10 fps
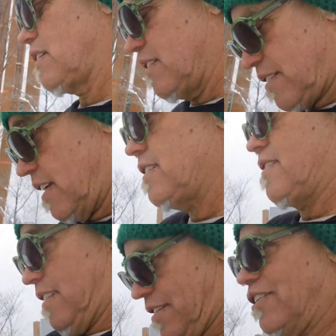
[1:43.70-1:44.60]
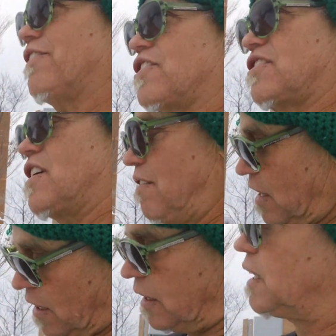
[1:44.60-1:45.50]
this is the University of General
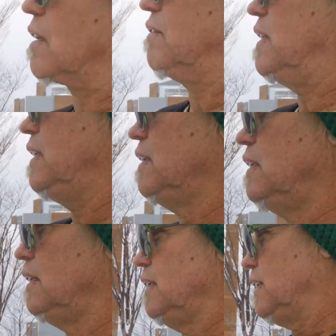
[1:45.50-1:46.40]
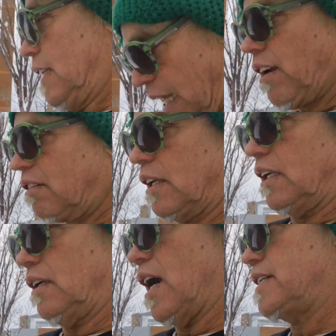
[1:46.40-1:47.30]
Electric, literally,
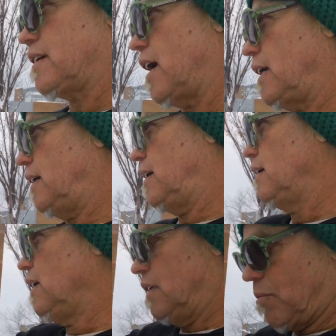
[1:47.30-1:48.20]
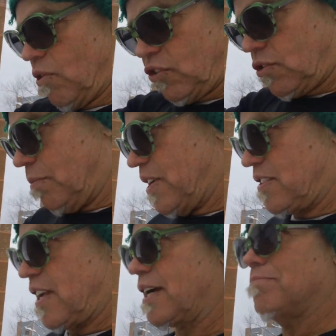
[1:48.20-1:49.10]
literally. I taught here, number one school
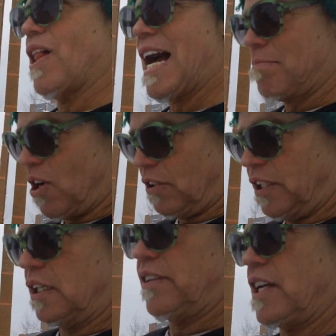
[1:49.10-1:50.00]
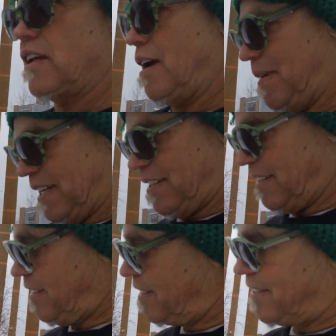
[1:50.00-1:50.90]
business, I got blackballed here. They, I mean,
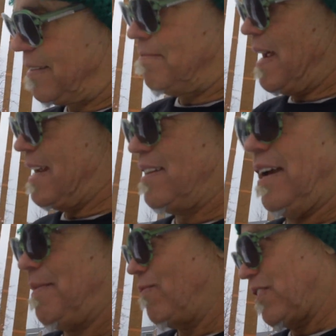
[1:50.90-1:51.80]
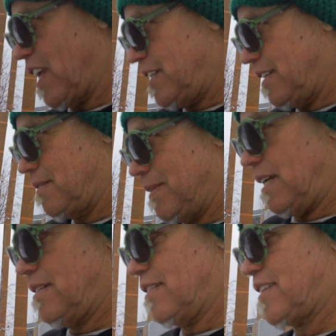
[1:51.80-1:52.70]
this is amazing. I mean, what they did to me
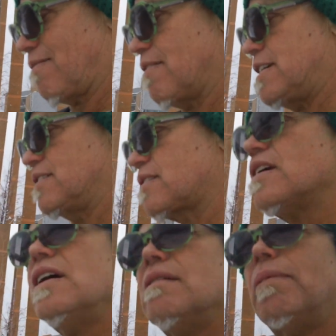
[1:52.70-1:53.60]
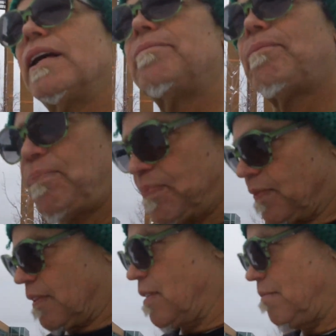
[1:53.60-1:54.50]
here is outrageous. But
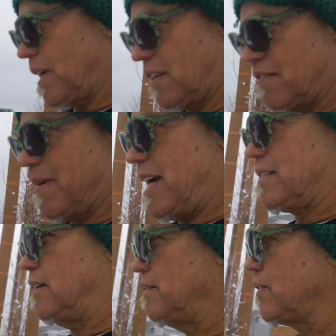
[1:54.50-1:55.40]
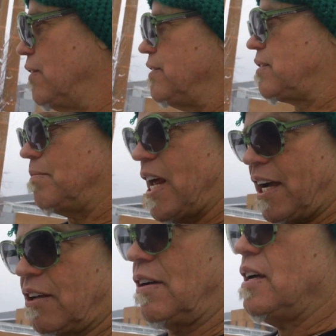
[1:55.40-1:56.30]
because of my
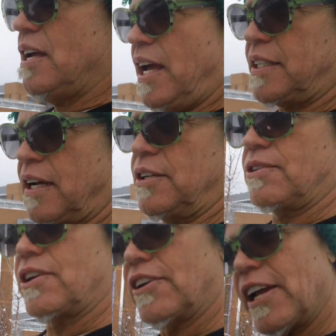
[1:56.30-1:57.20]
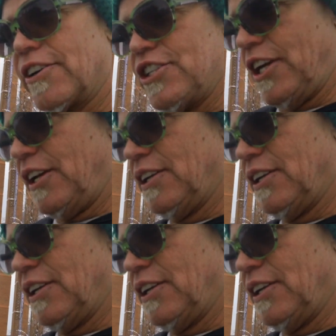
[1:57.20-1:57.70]
anti-nuclearism, anti-nuclear energy.